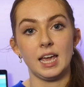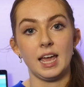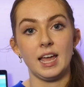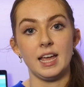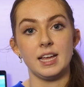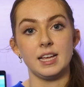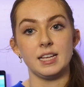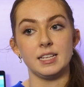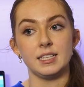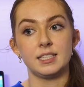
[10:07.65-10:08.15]

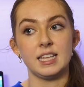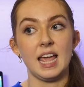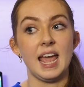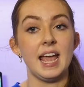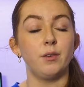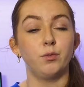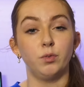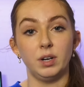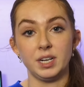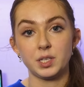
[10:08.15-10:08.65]
is a
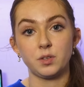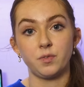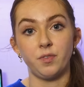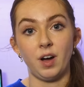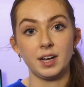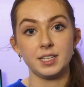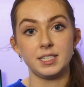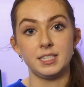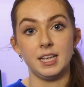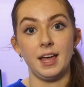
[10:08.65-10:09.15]
risk
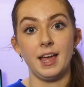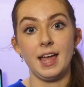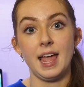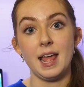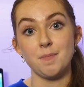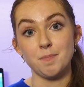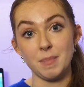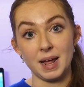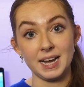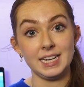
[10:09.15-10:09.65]
factor
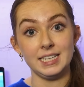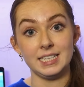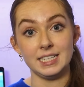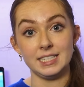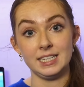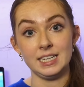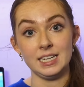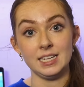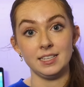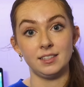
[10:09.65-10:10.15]
in many
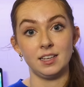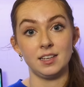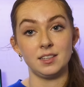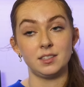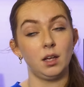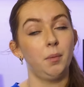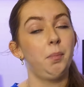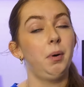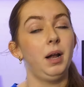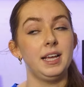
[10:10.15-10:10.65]
diseases
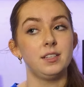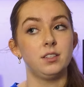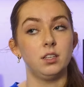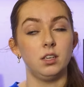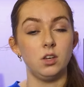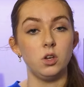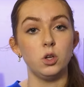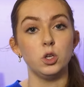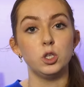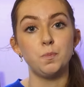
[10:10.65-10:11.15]
that place a
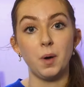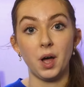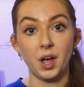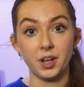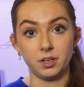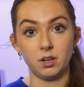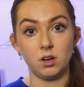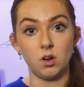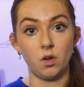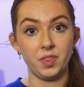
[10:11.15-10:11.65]
huge
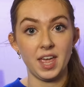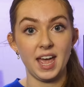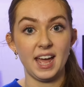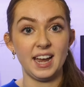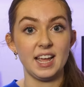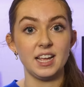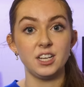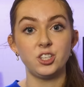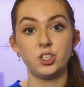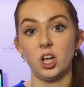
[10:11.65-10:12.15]
burden on the
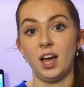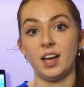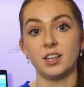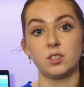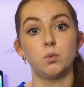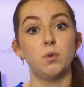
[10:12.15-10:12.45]
NHS,